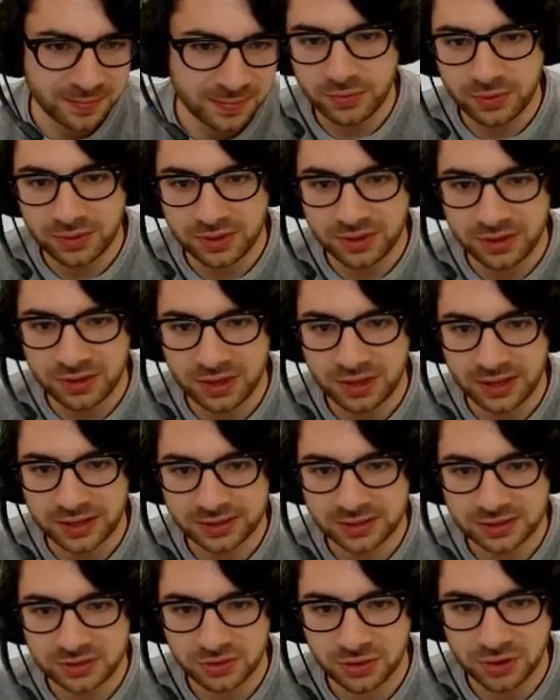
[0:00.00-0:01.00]
One thing that I like
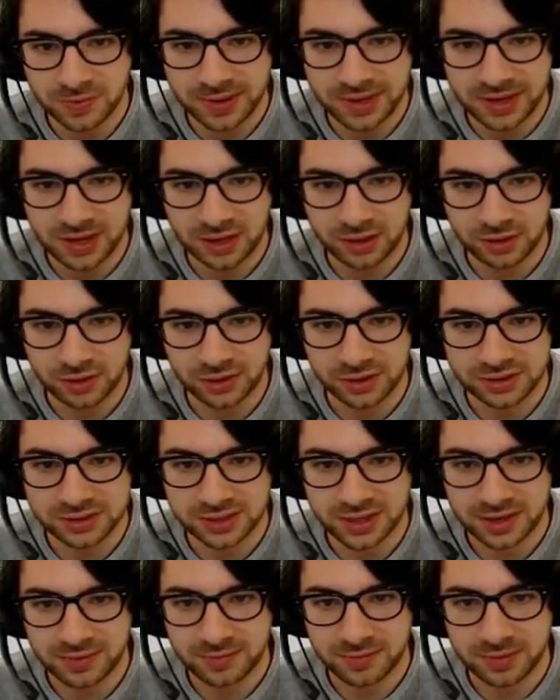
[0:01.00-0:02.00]
to talk about a lot of the
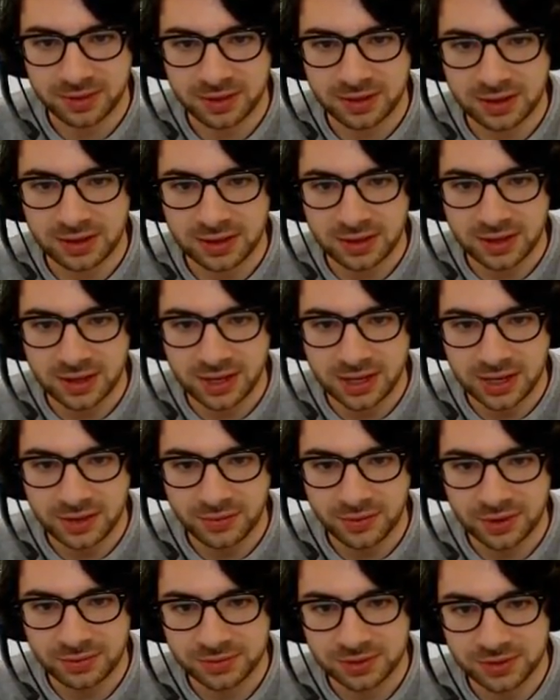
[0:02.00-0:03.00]
time
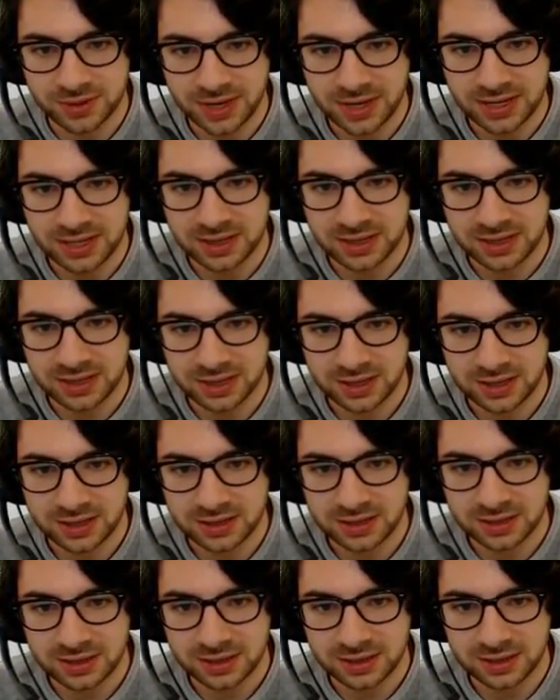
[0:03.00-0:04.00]
when I'm doing anything
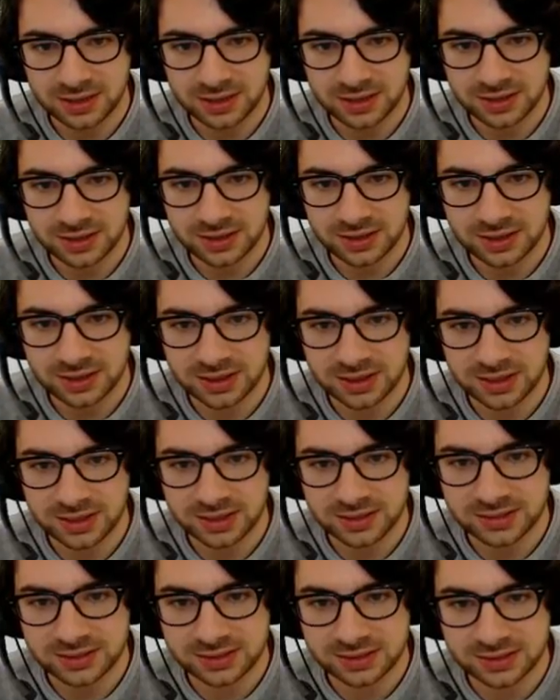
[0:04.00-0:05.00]

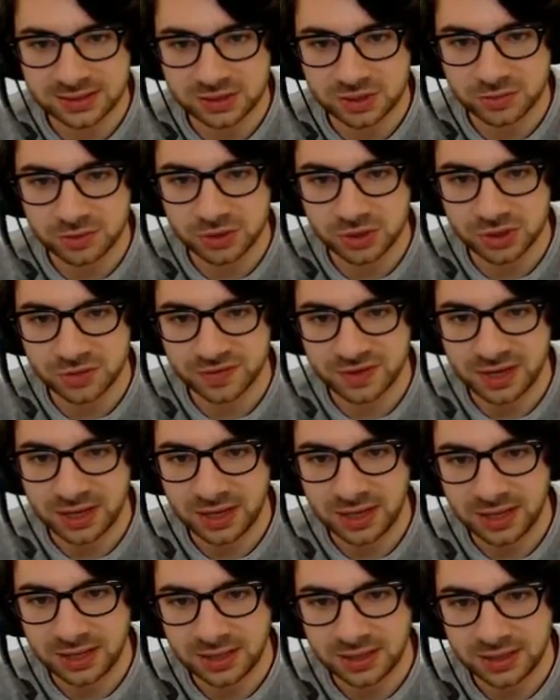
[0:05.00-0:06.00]
is distribution of
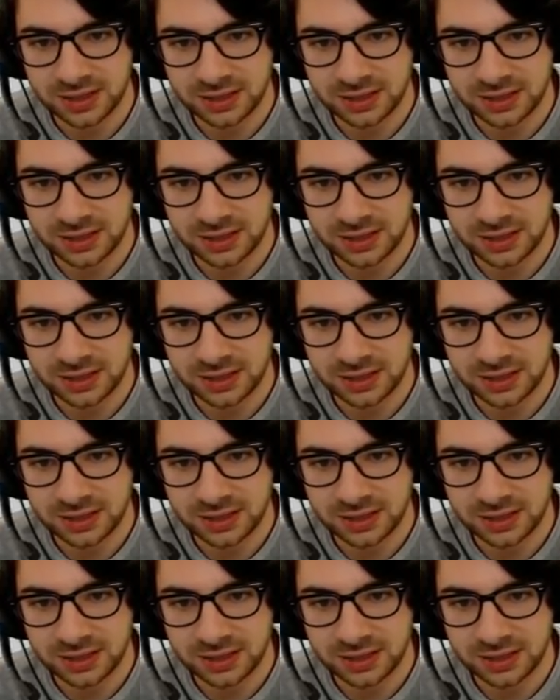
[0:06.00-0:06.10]
color.